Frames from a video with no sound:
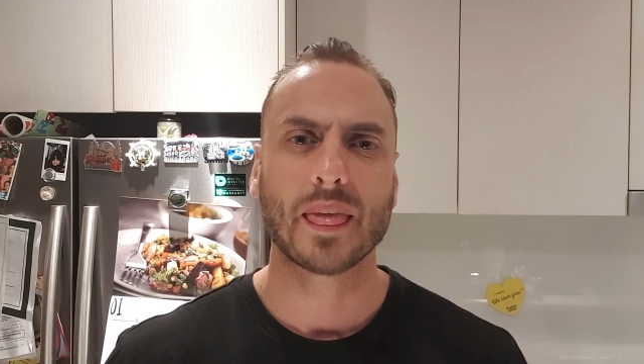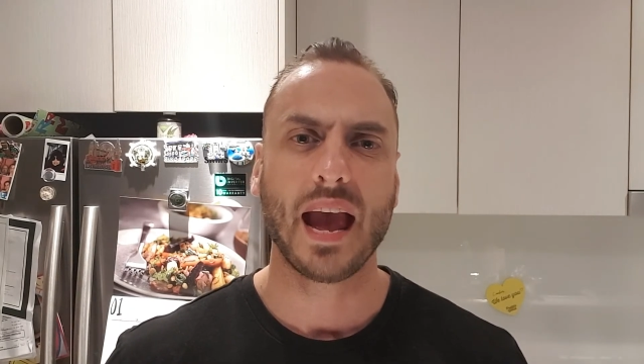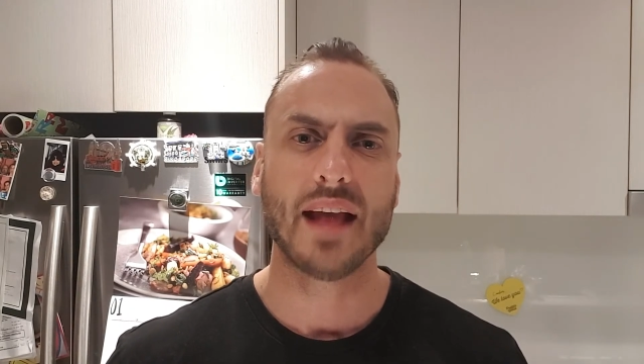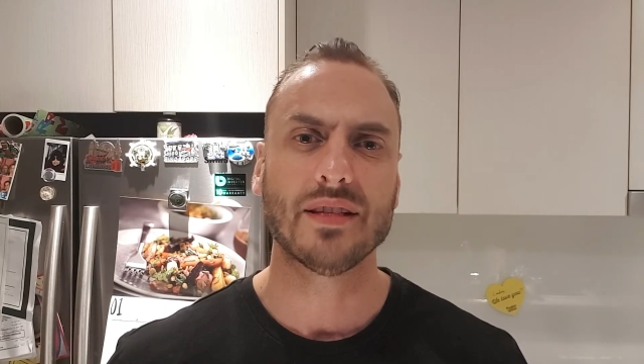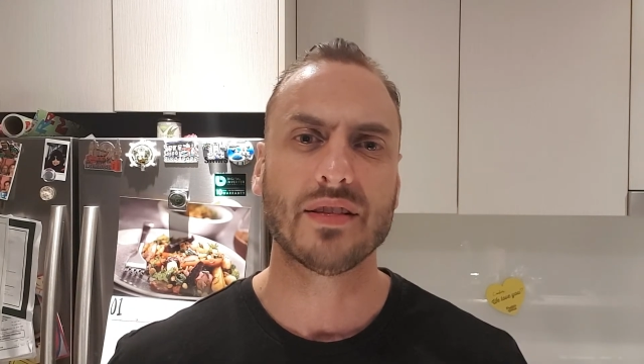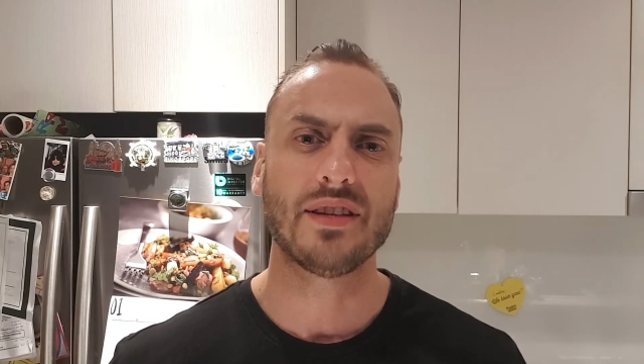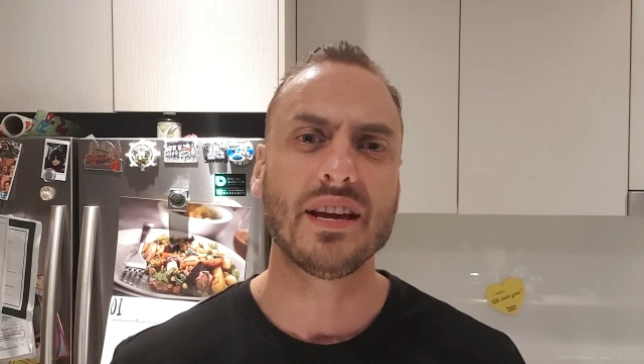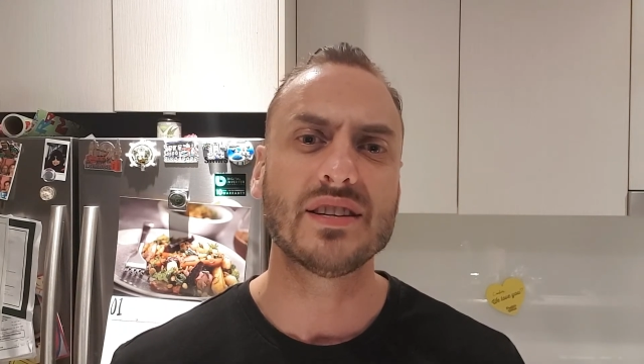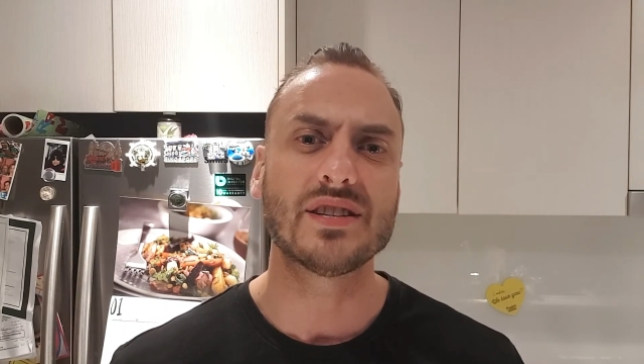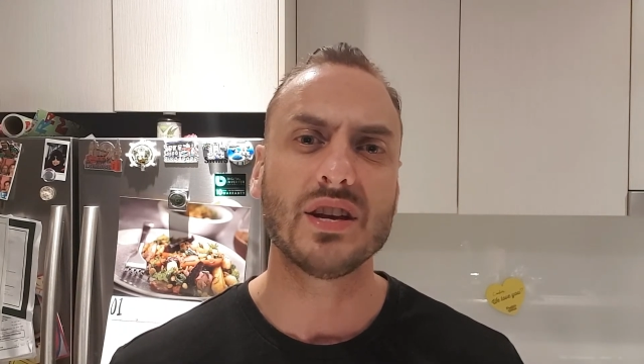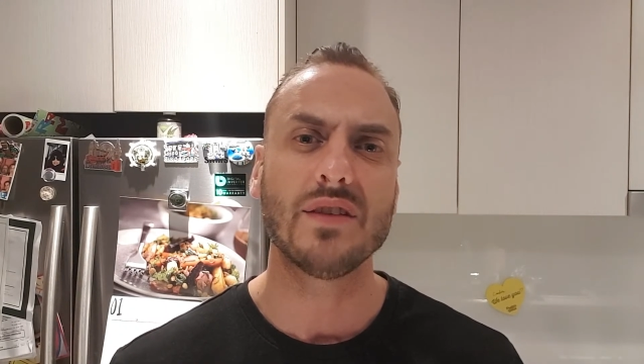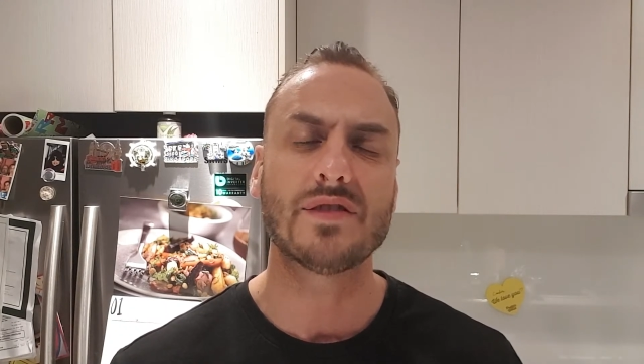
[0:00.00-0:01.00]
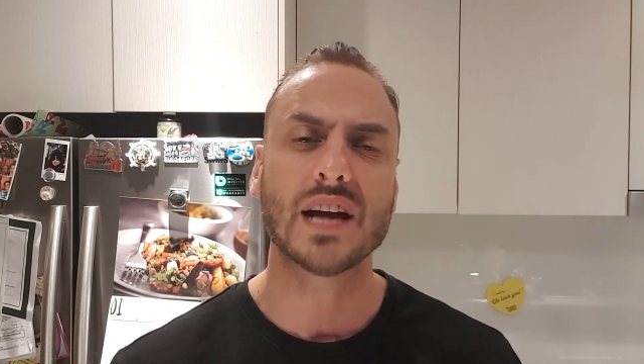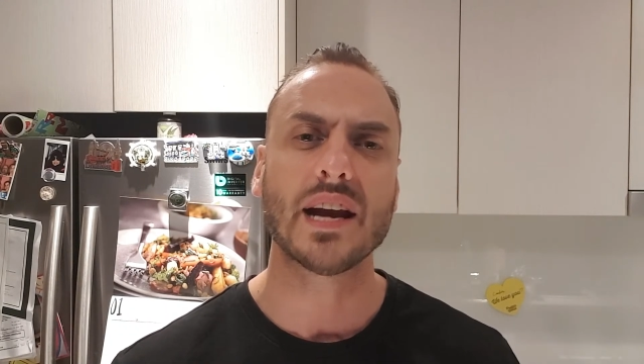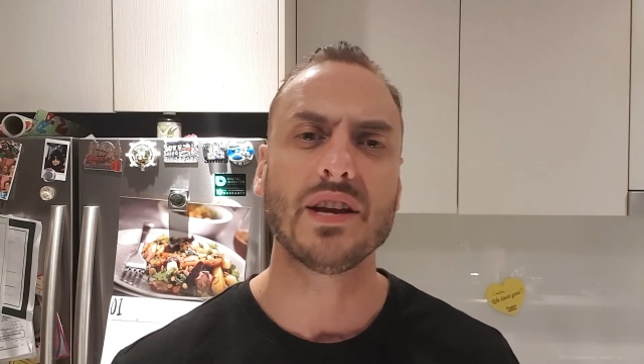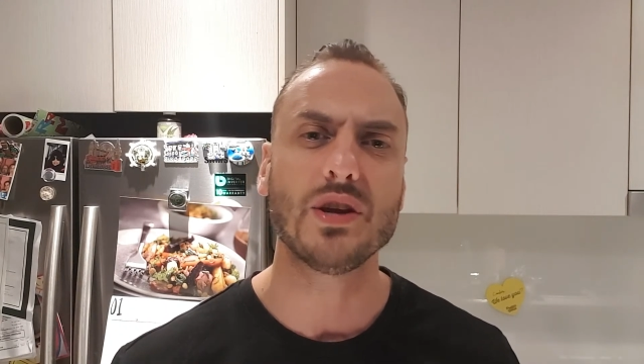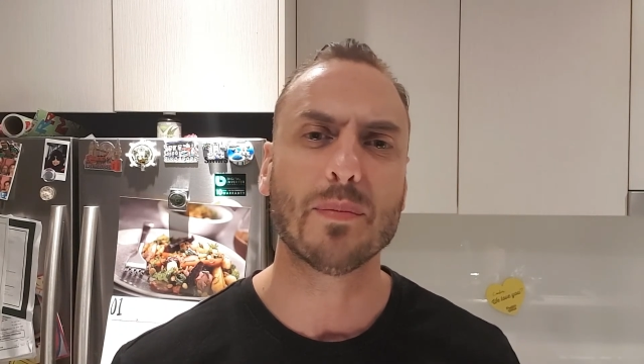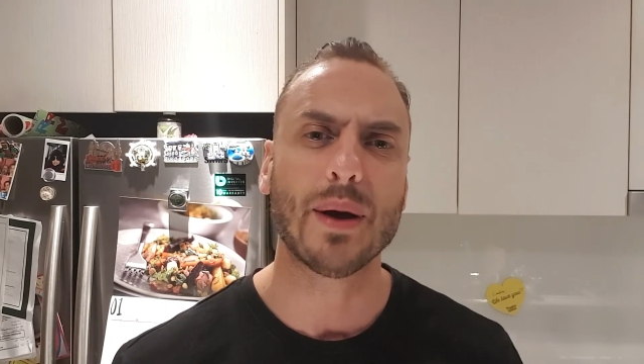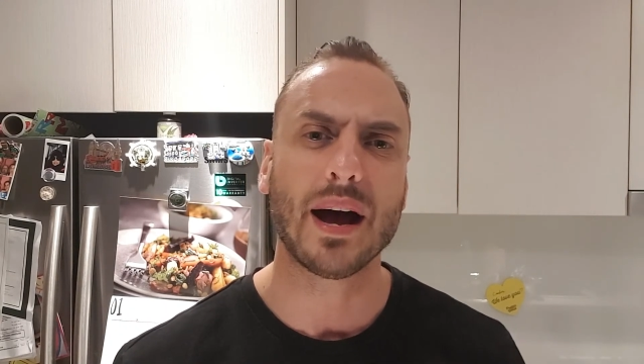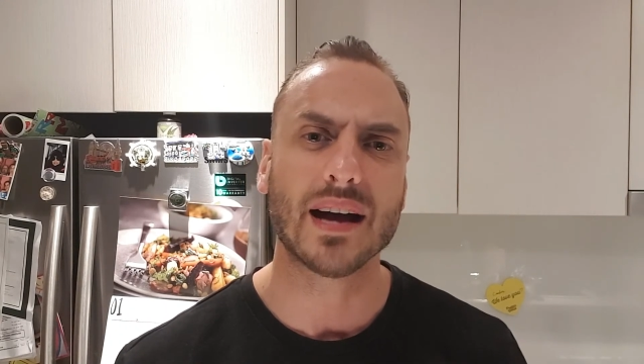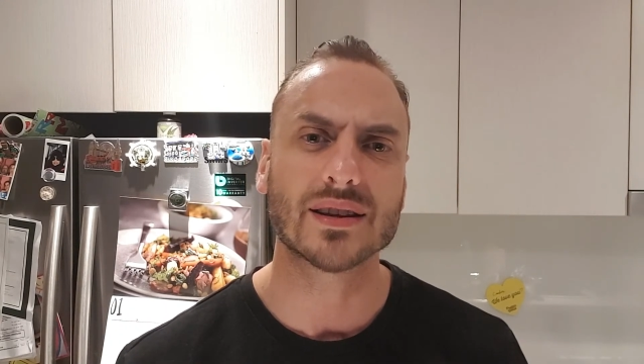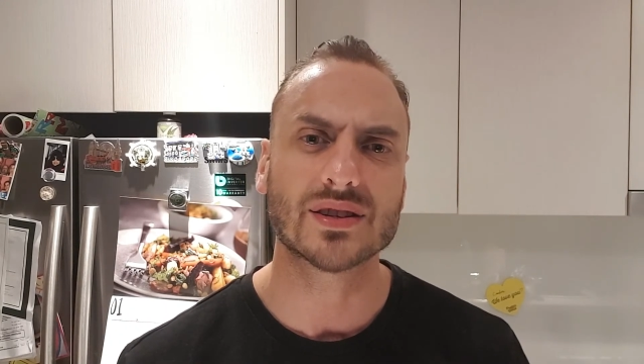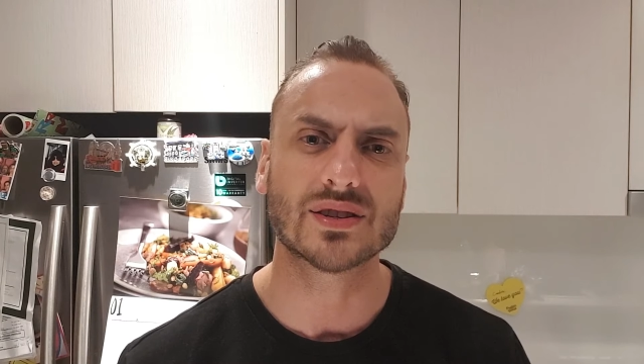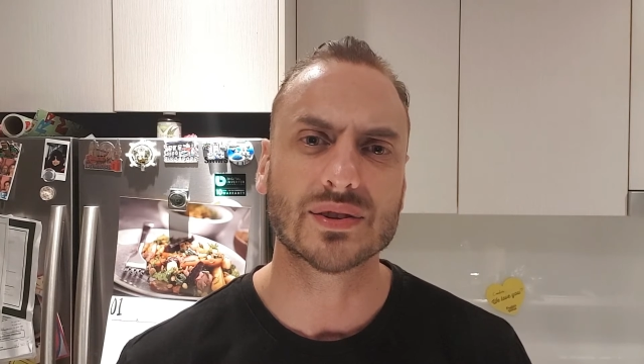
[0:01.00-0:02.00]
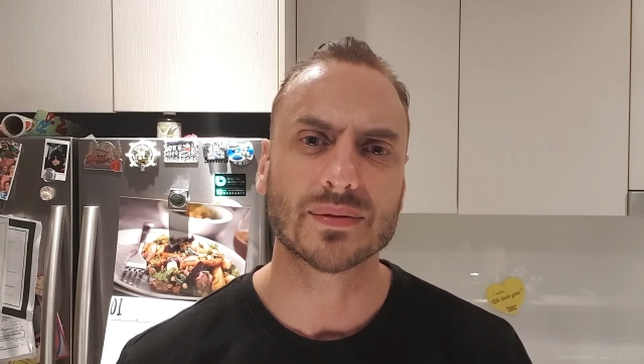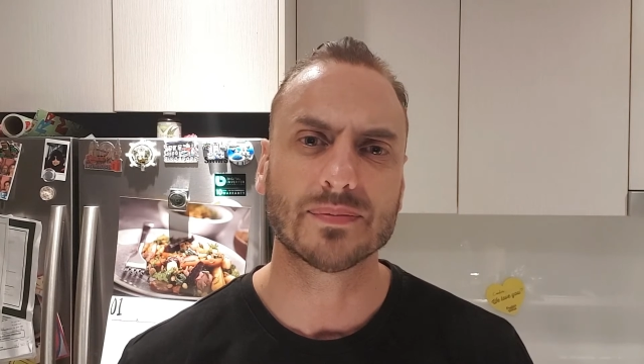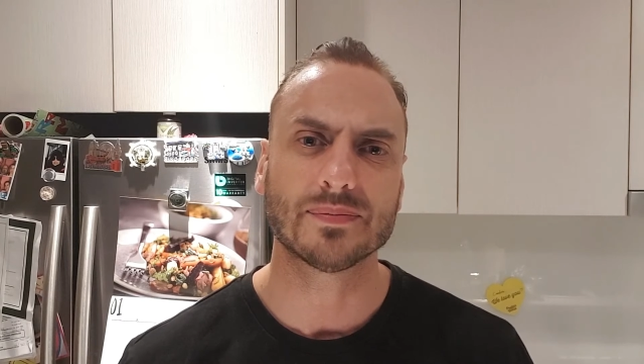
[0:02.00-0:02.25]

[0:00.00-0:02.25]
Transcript: at the things that you've done in your past